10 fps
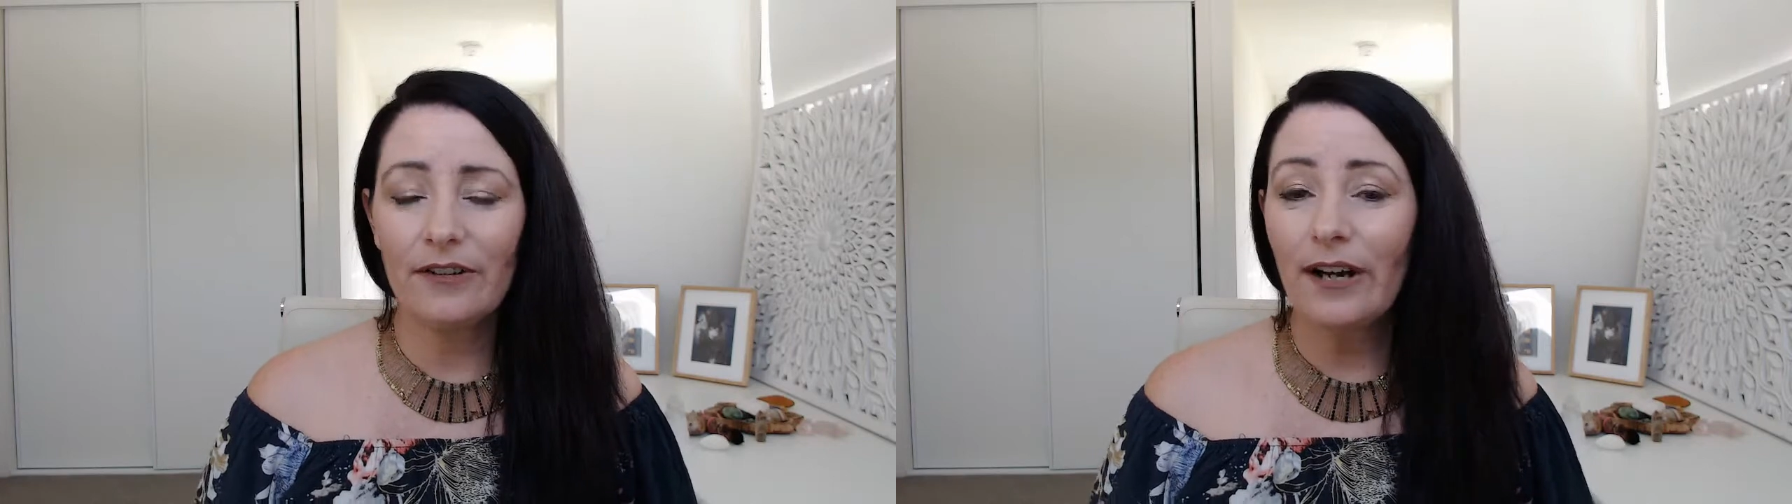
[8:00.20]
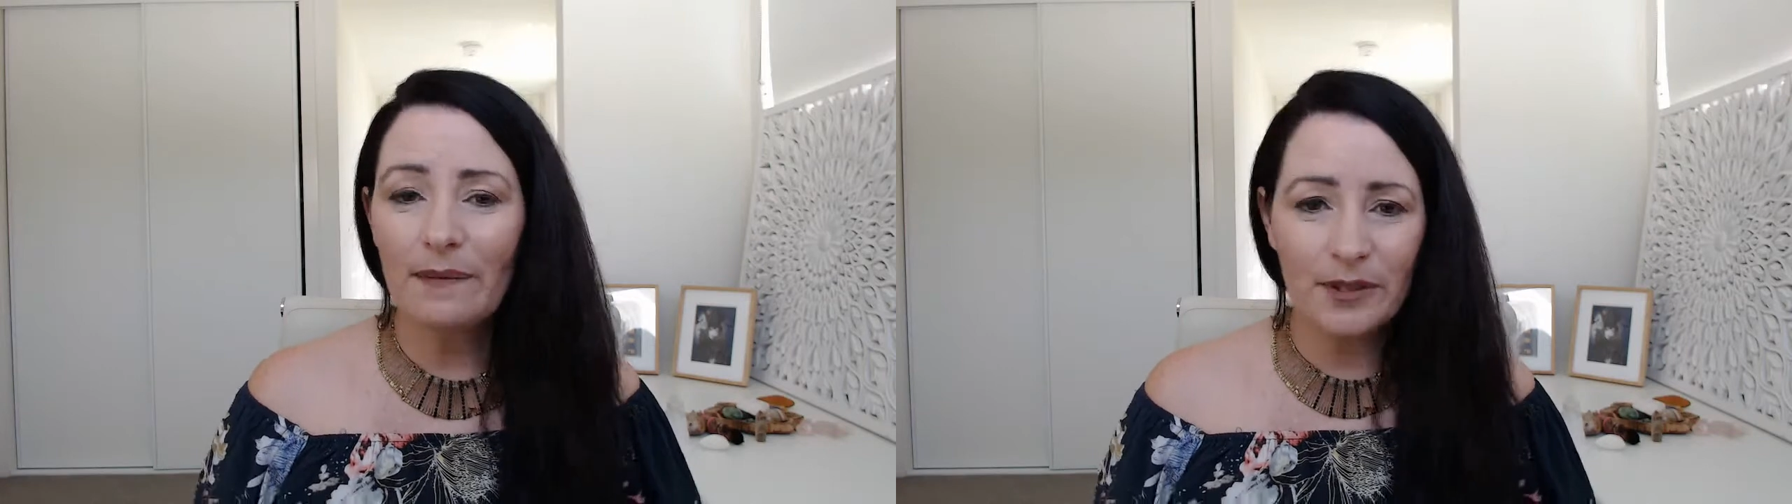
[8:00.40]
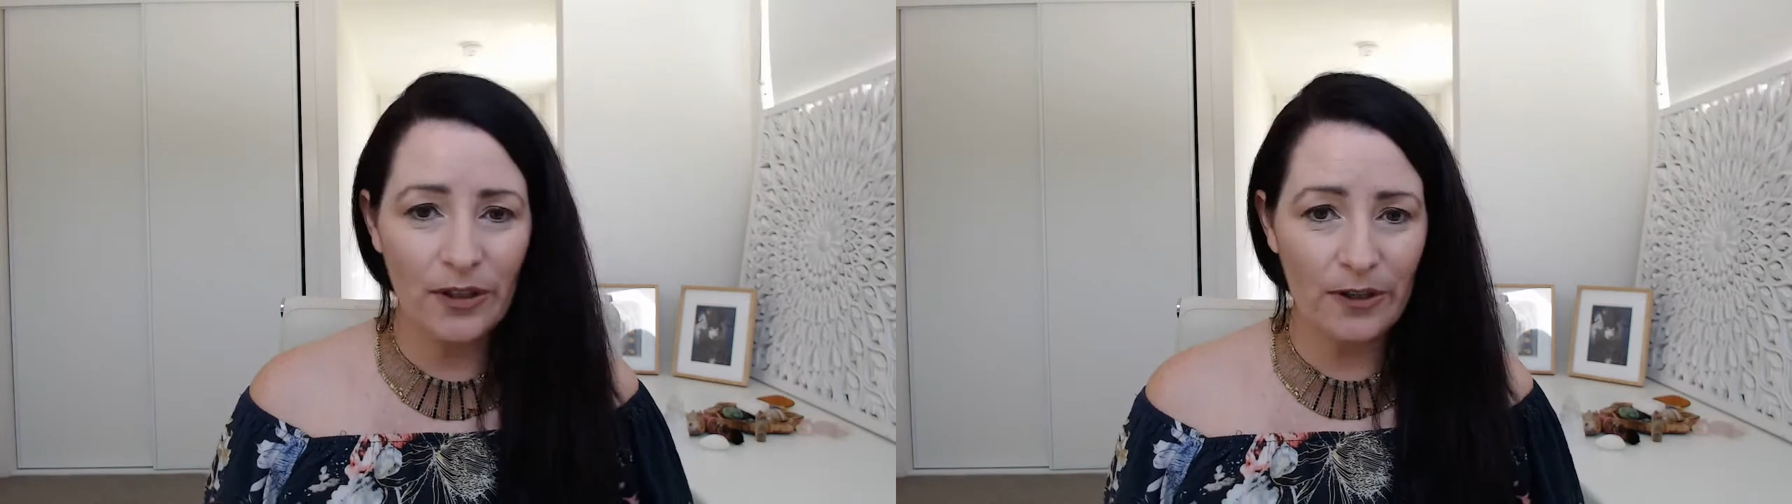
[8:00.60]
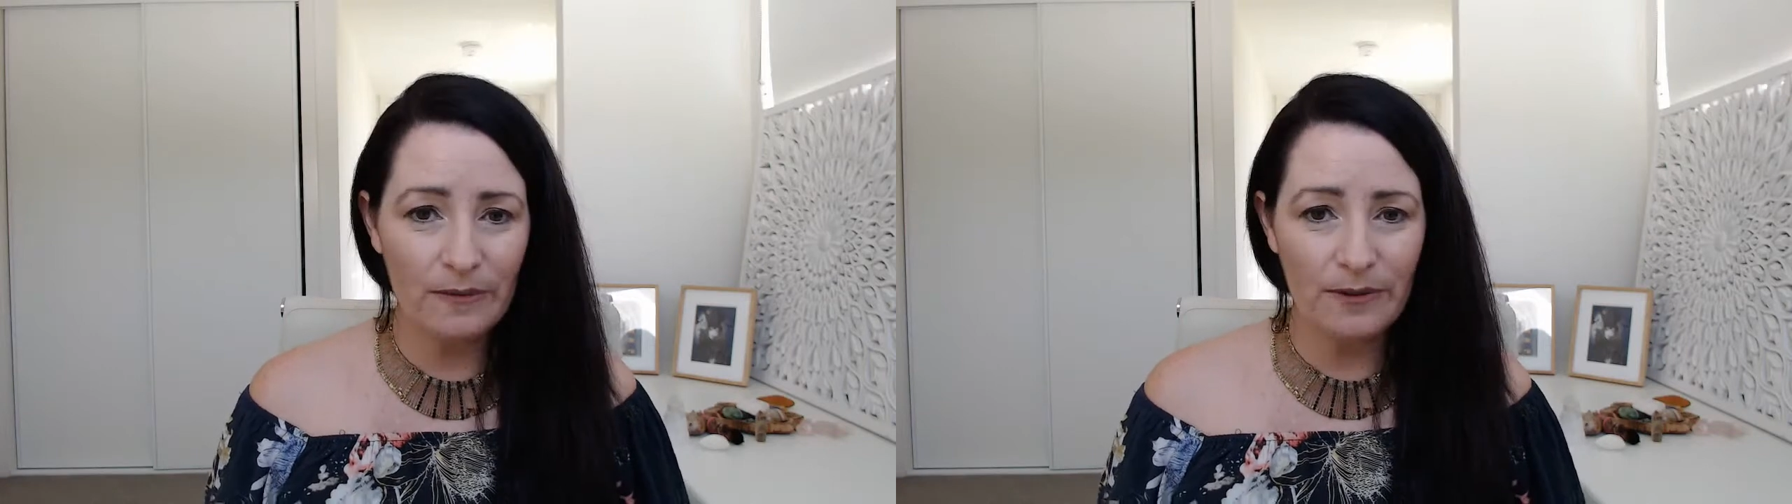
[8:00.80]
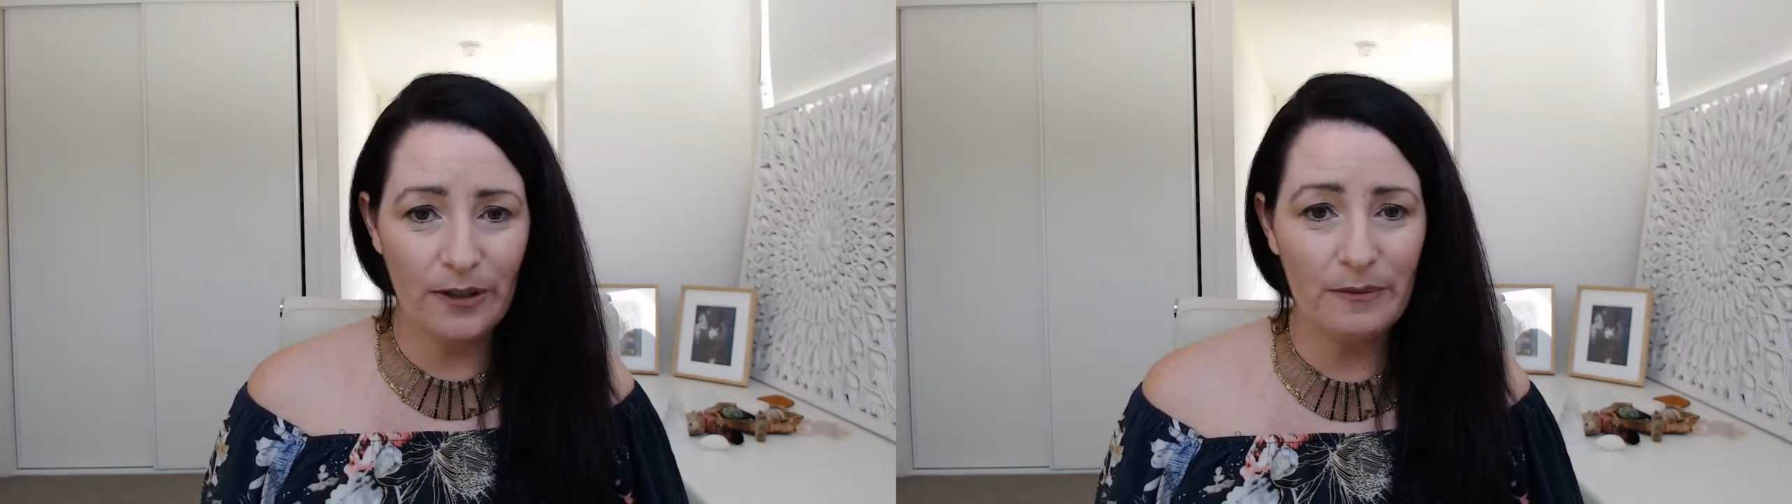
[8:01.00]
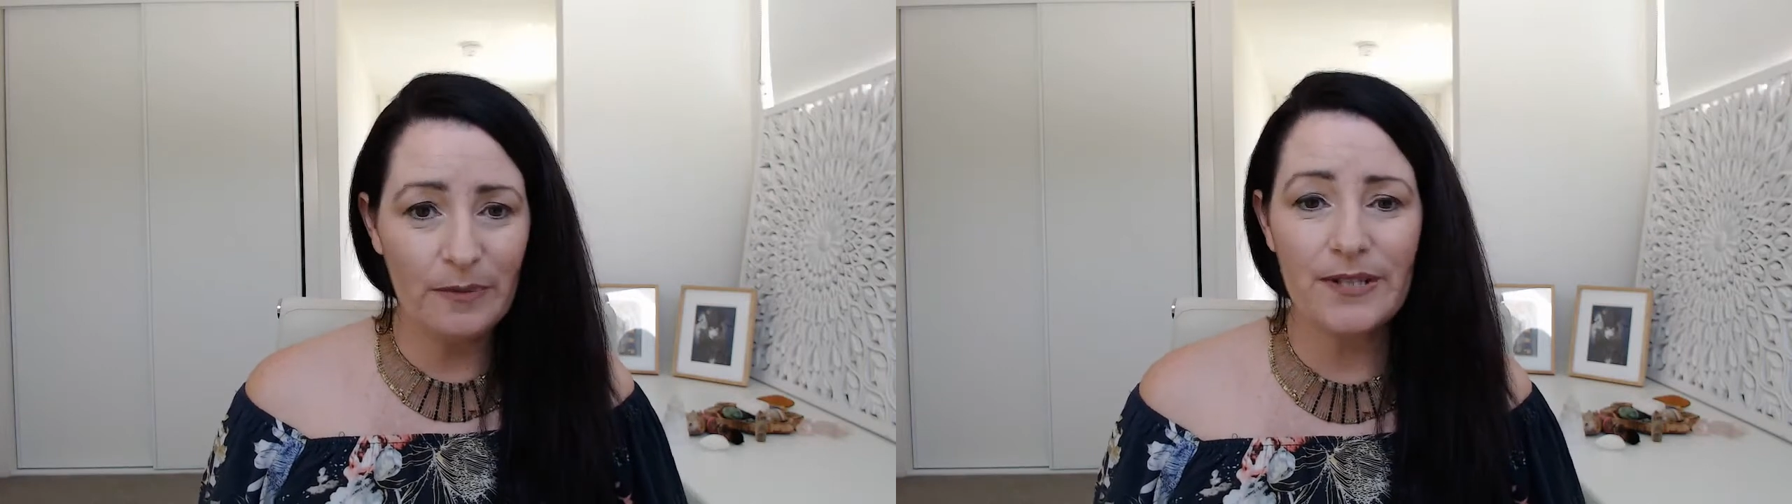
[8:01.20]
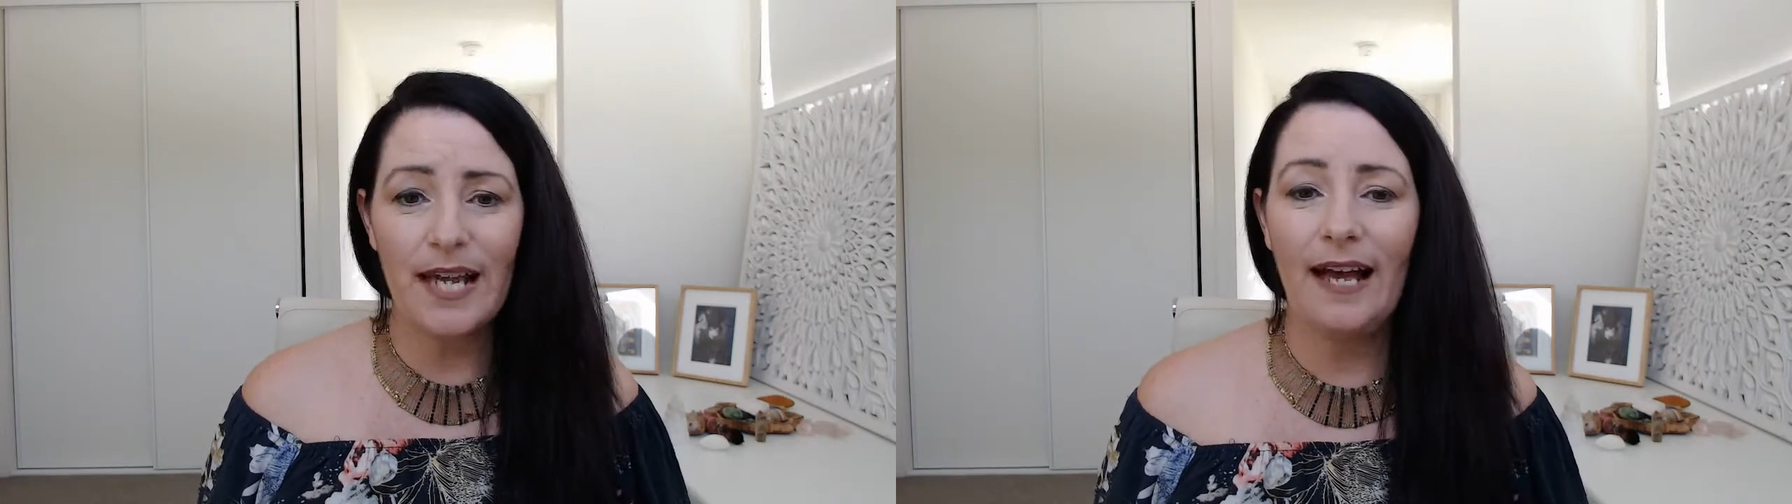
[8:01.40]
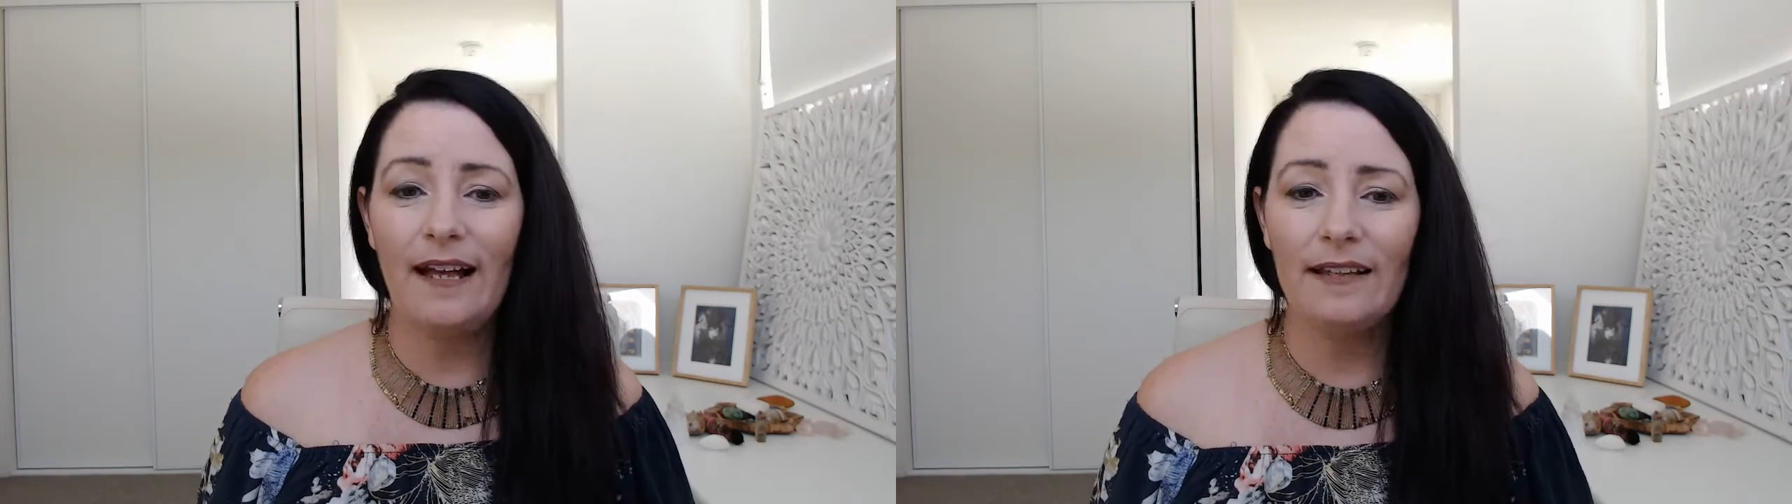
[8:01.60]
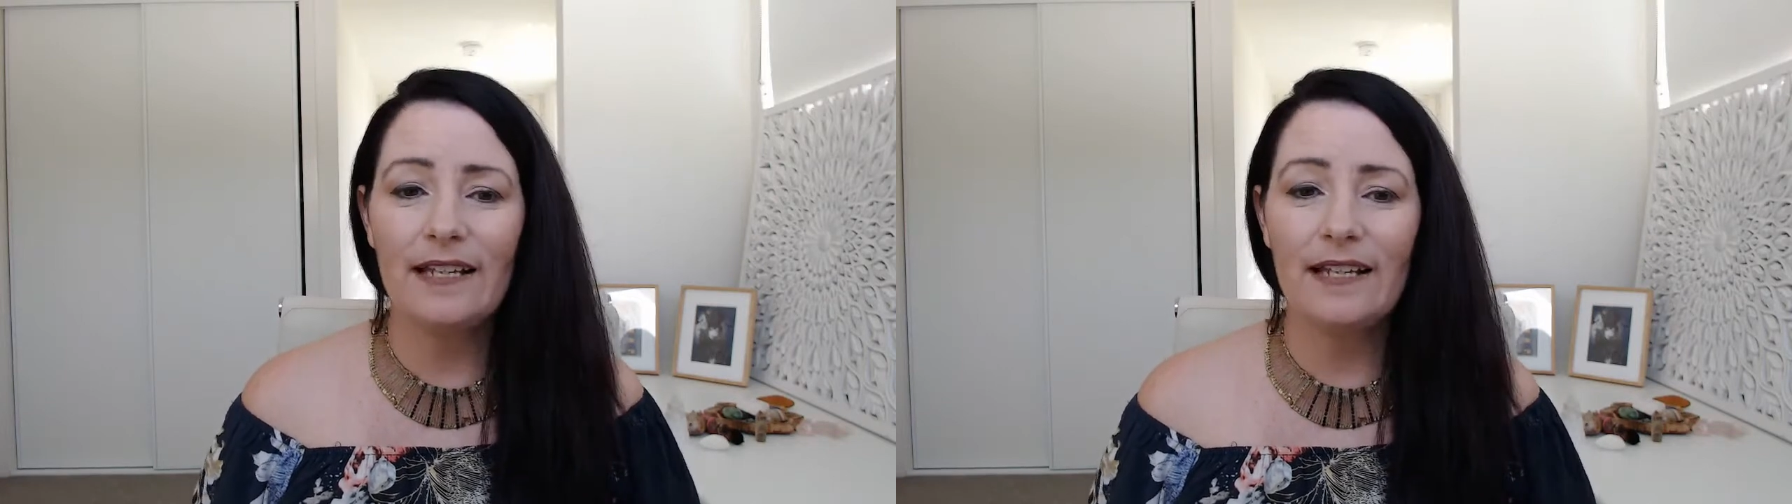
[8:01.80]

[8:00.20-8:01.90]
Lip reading: grab your notebooks out